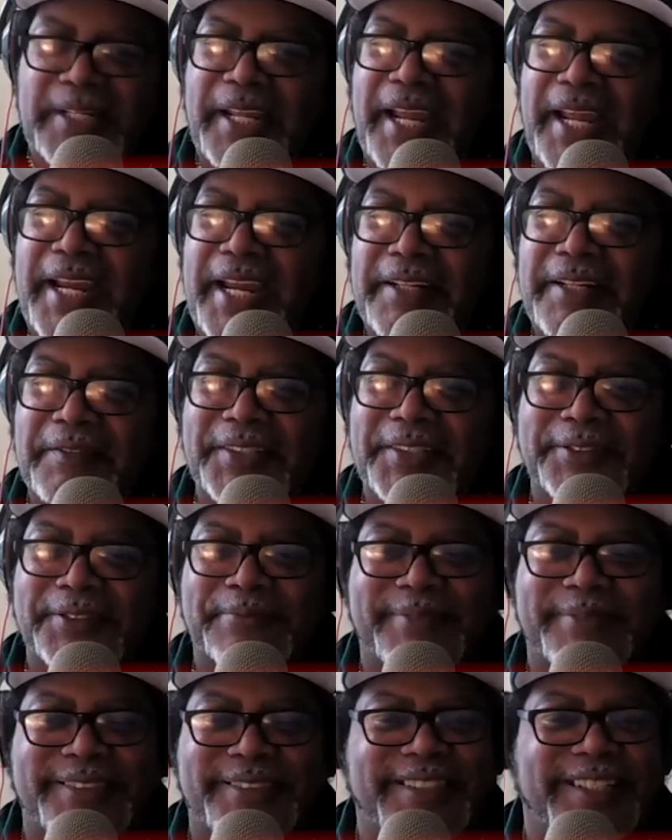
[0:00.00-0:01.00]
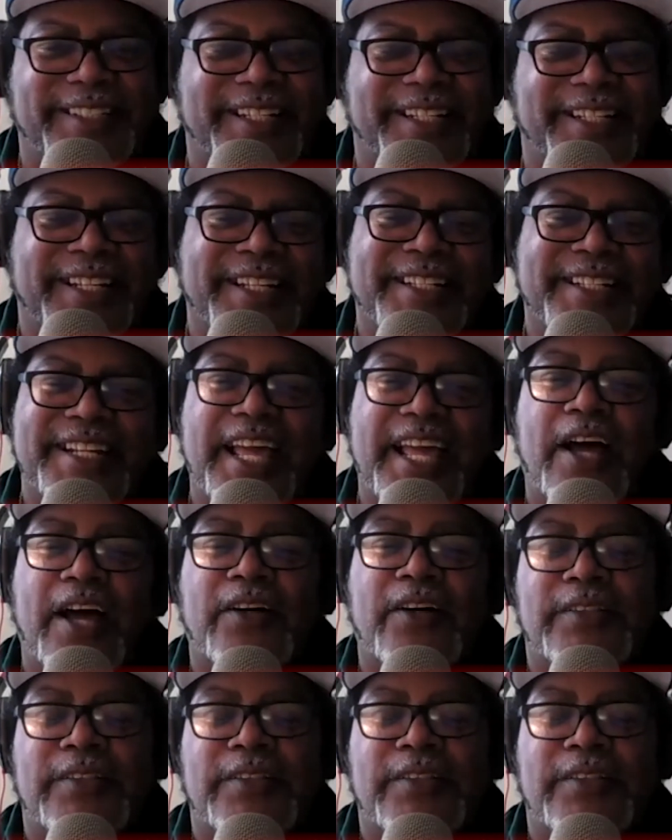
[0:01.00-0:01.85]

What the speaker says: are eight of you." Now,